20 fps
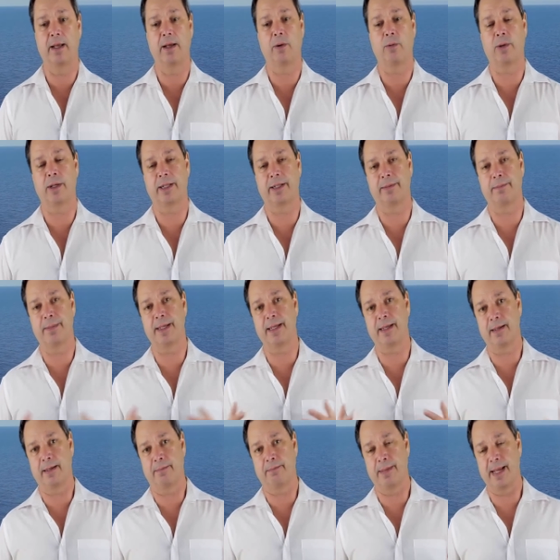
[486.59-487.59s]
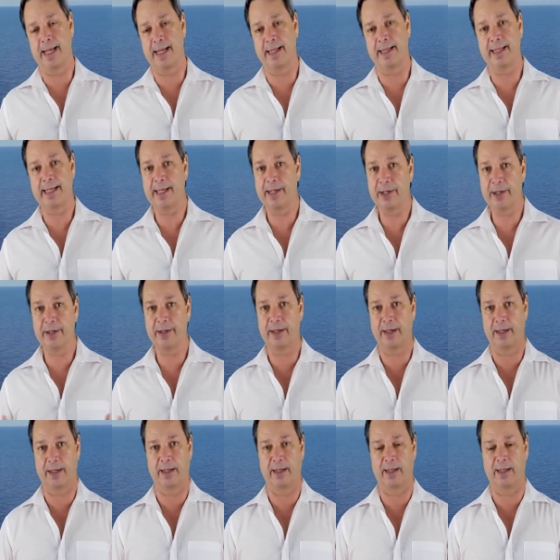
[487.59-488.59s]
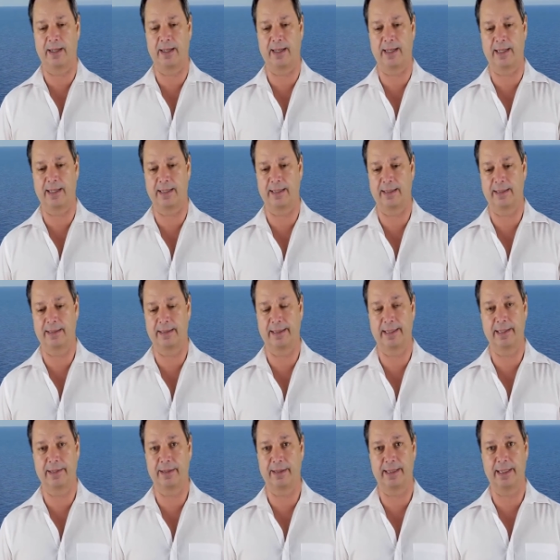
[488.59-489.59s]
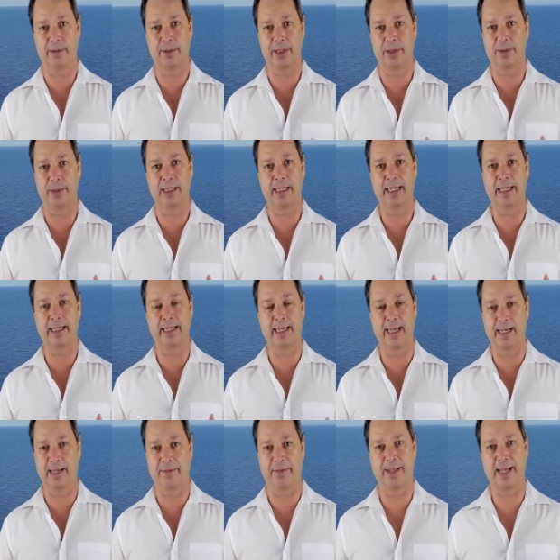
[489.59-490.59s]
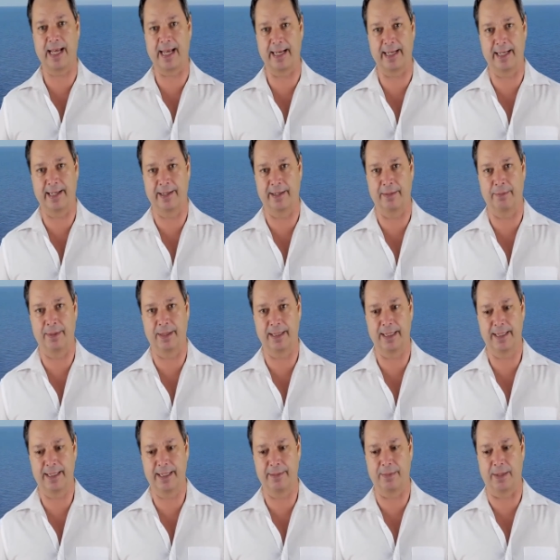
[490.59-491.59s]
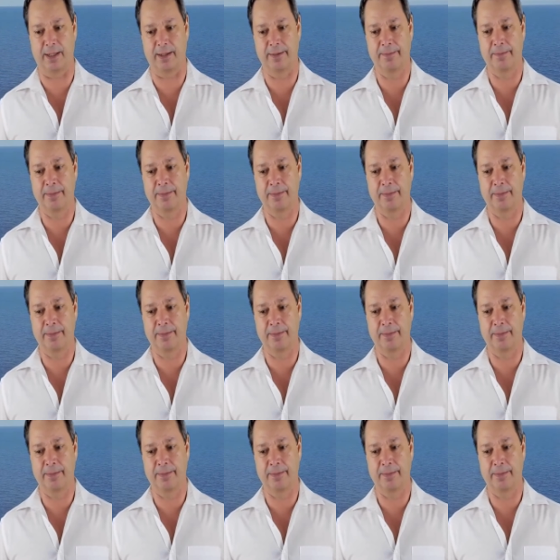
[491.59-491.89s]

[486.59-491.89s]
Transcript: Well, in the main, main theater, uh, there there was really none of that in the Bellissima.